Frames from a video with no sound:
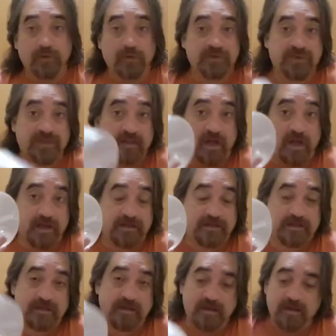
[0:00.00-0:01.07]
Lucy
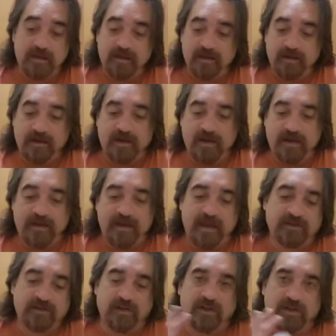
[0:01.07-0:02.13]
light.
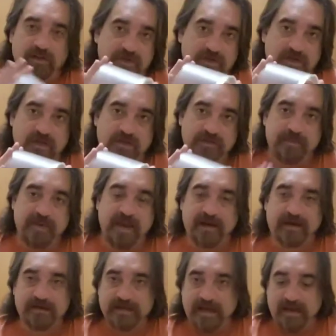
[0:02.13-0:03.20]
Actually, this does
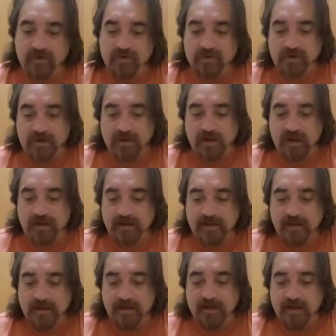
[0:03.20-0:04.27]
pack down.
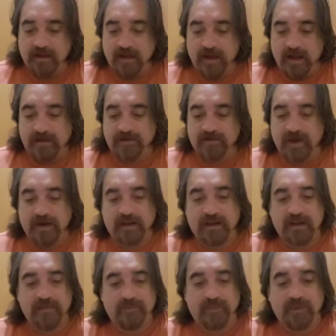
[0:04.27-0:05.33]
I try to
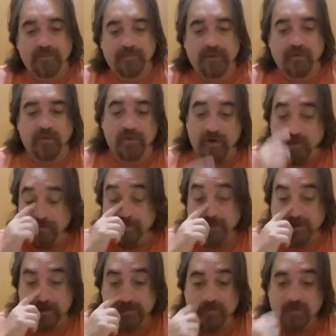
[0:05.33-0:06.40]
keep it blowed up
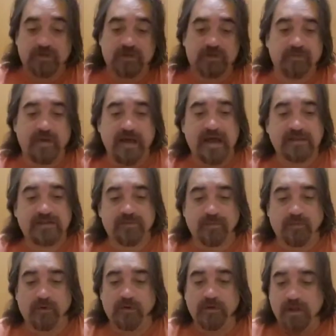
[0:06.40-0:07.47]
as much as
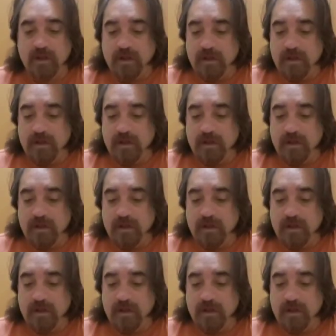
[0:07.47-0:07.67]
possible.